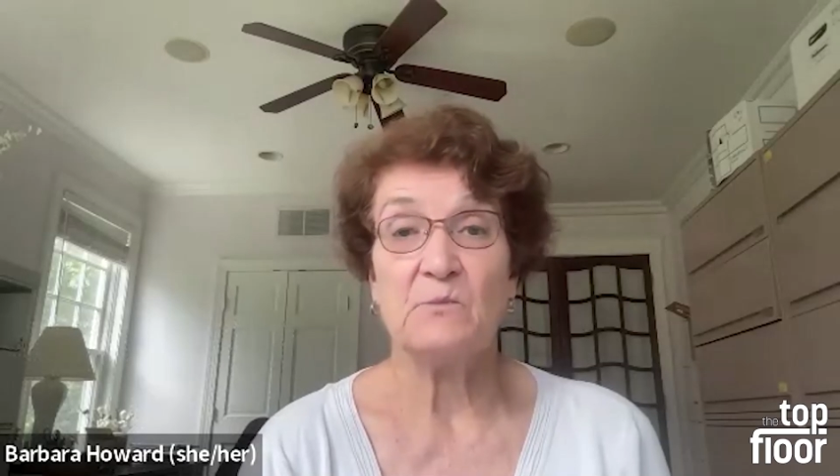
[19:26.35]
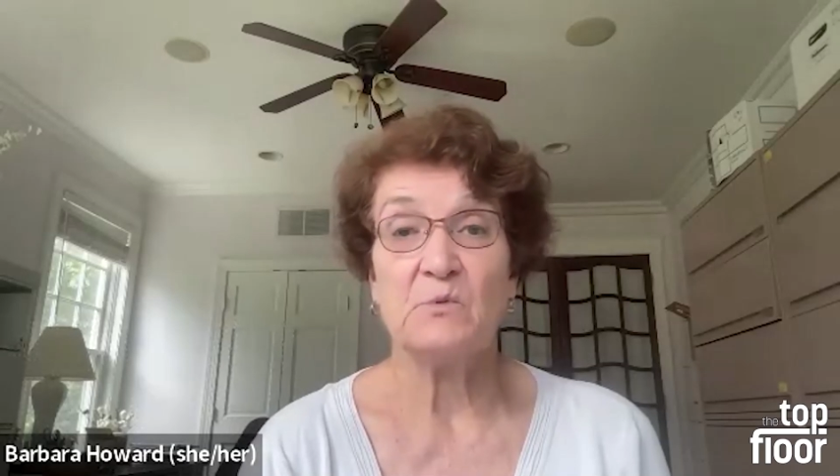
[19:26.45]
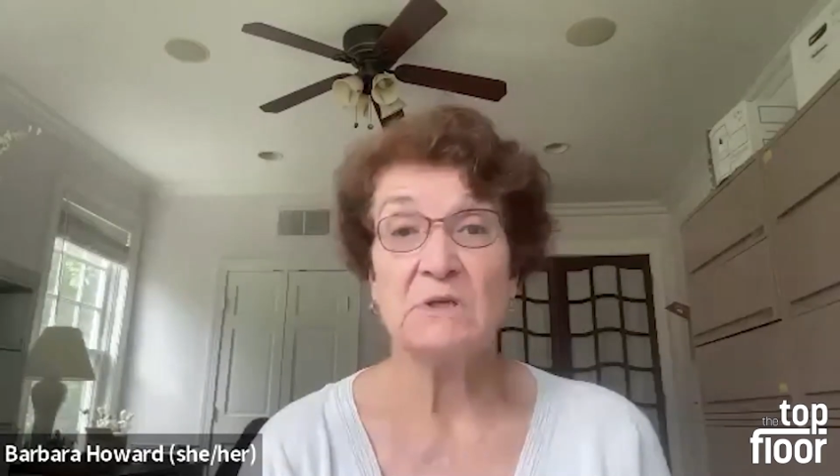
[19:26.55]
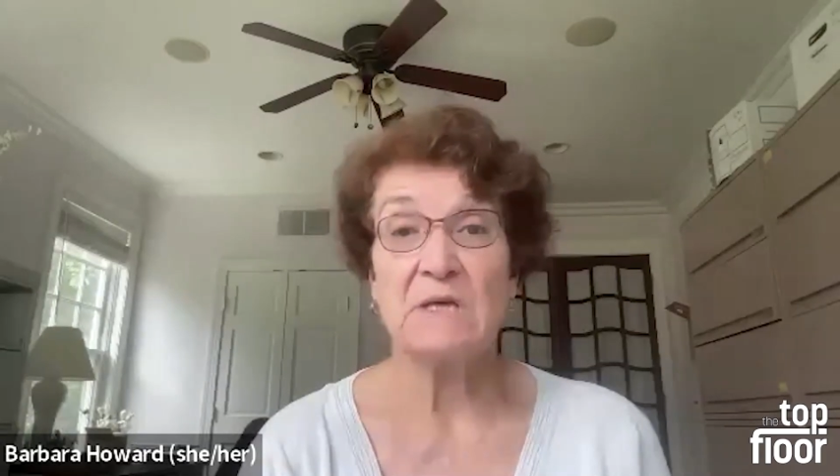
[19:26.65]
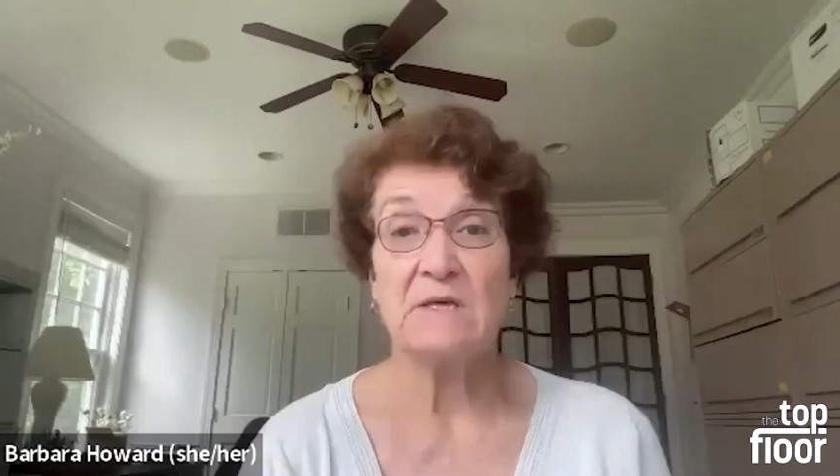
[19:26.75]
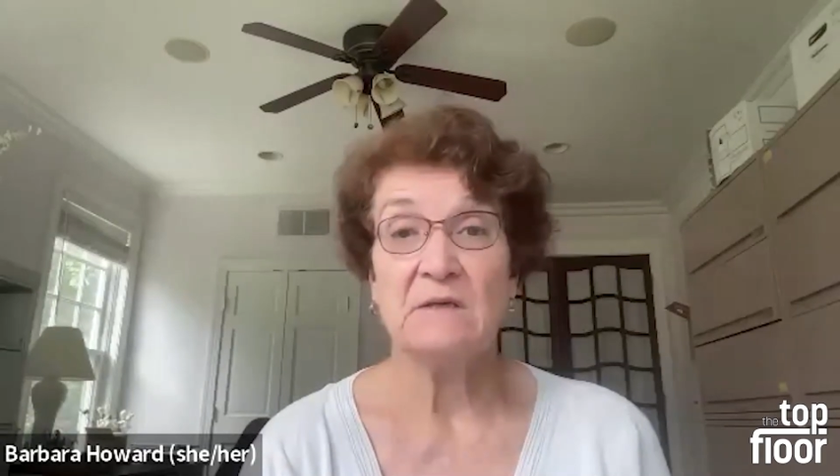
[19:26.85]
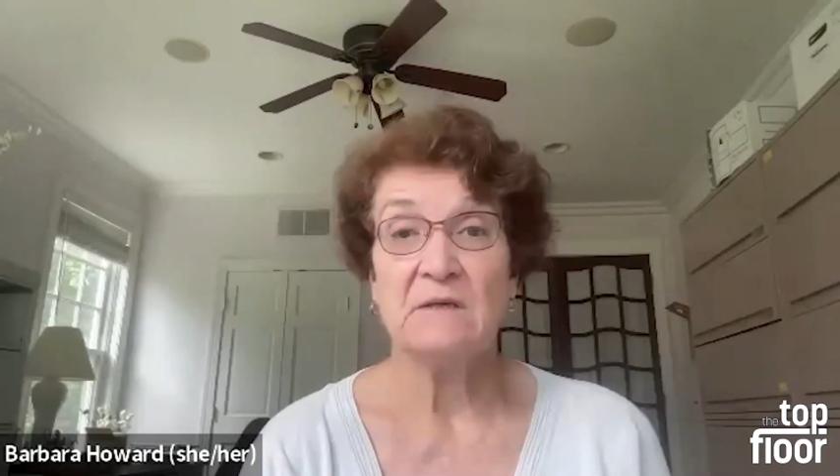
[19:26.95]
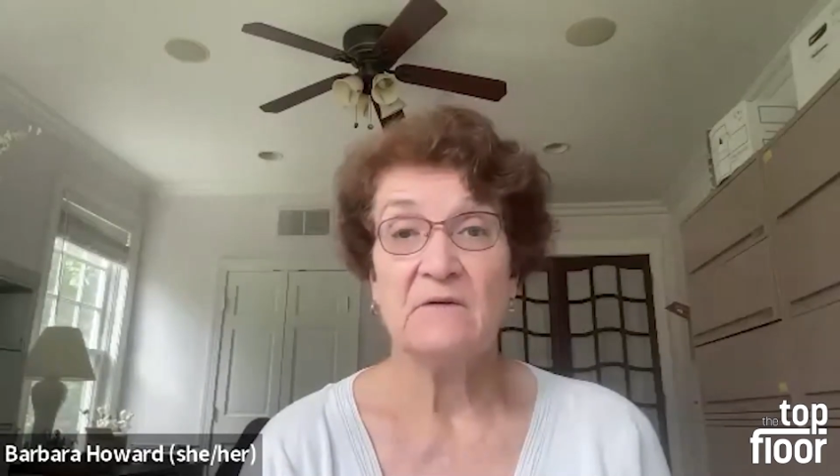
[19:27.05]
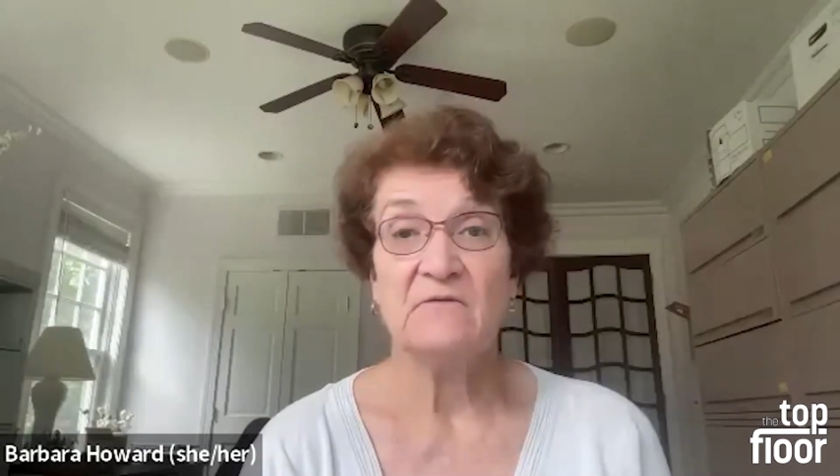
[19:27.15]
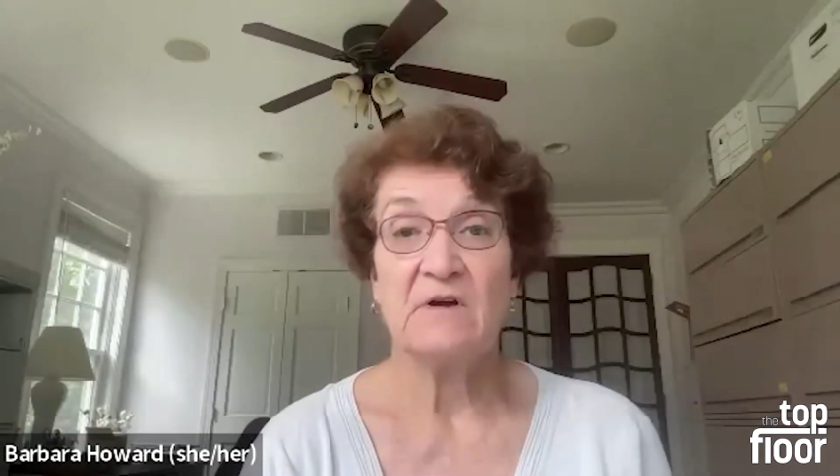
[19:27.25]
really
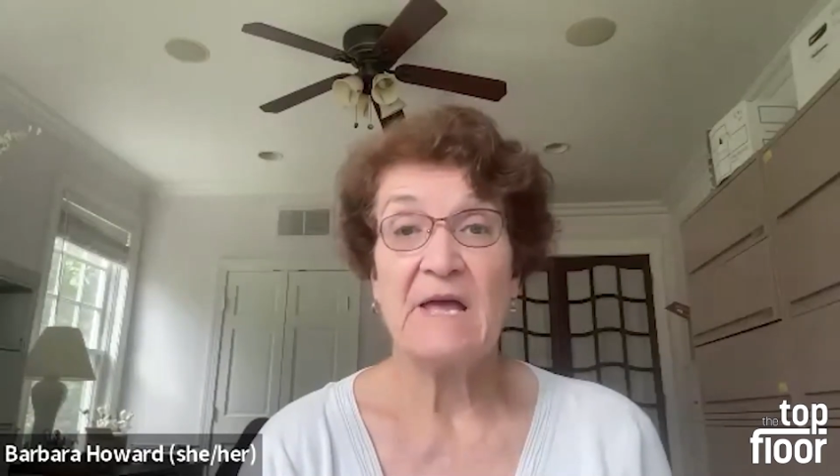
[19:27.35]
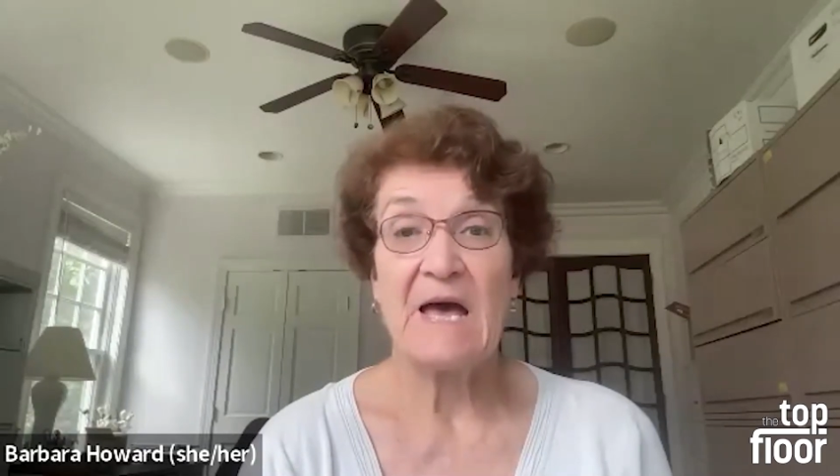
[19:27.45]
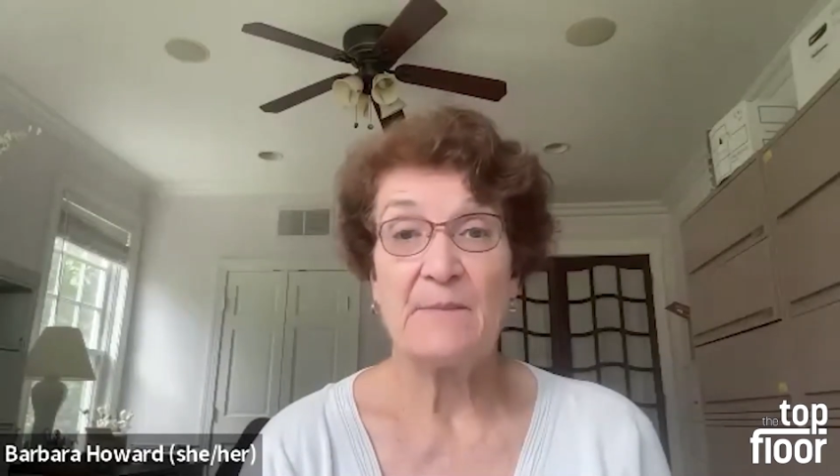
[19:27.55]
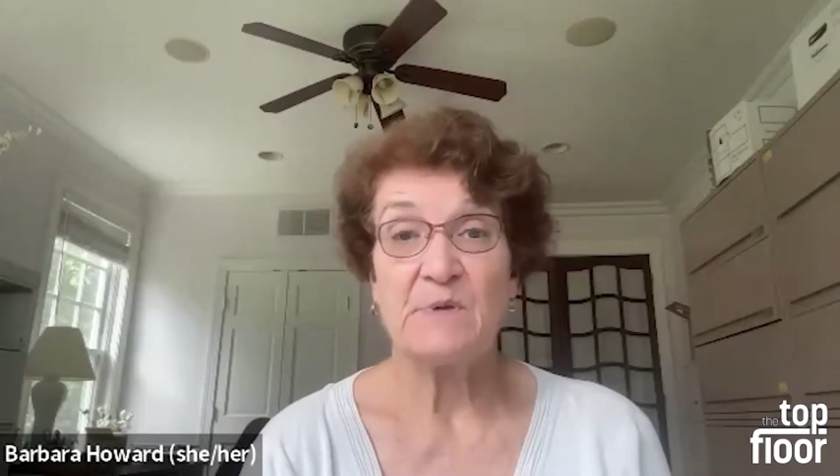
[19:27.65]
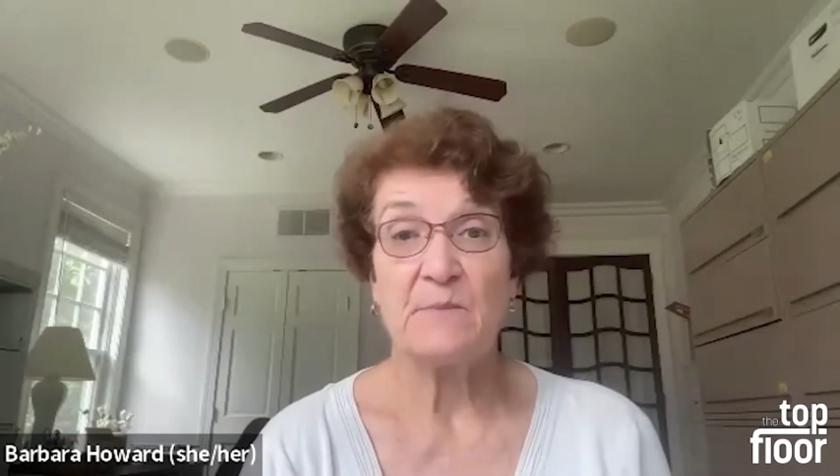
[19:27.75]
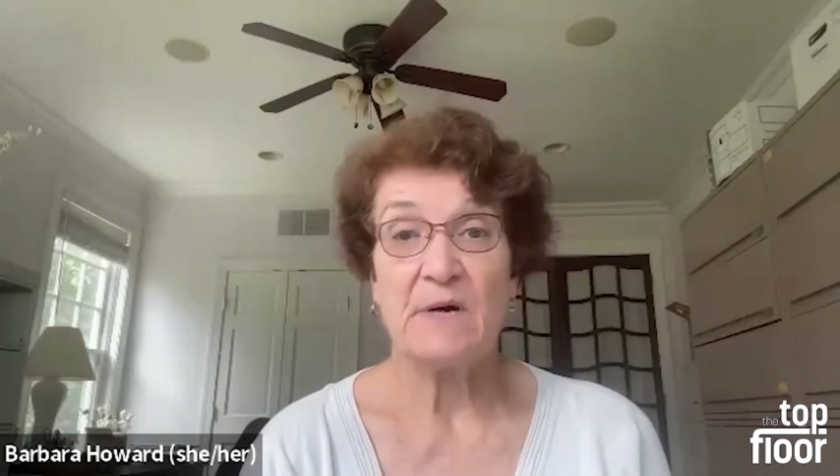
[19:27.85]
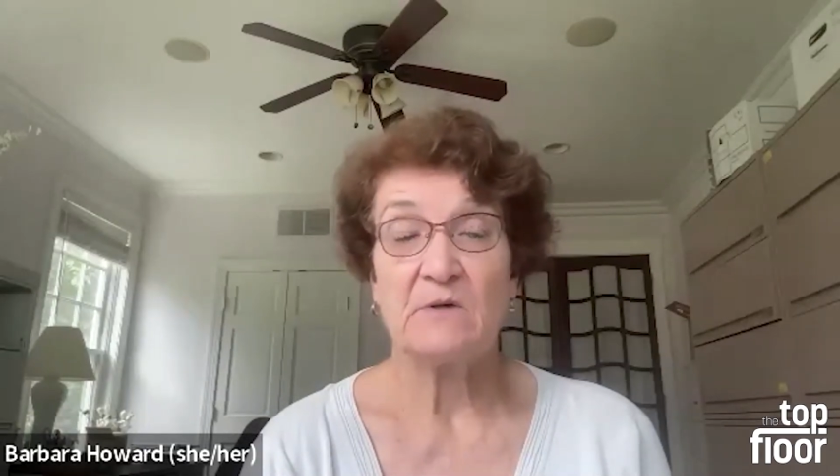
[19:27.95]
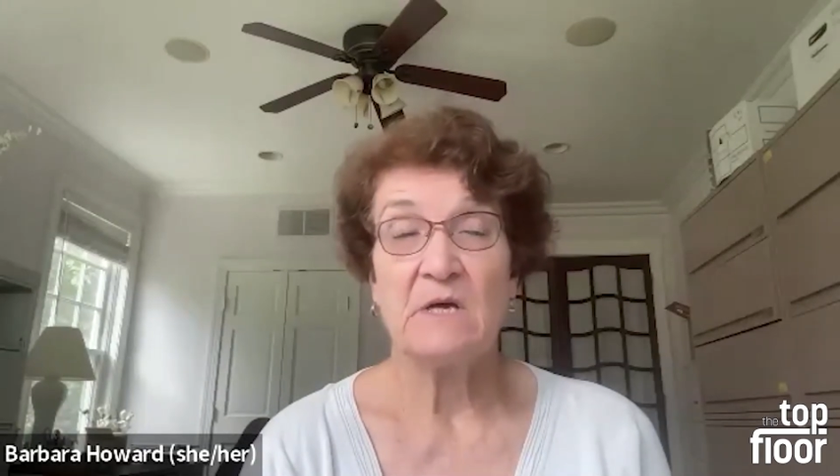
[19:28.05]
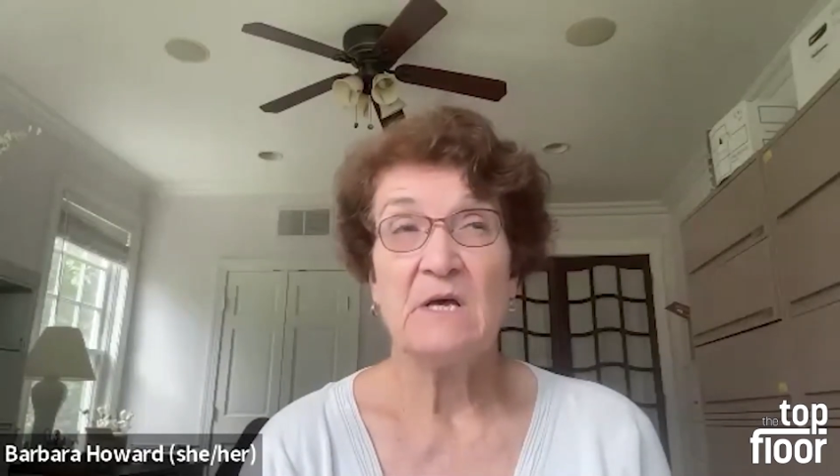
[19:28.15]
very happy about.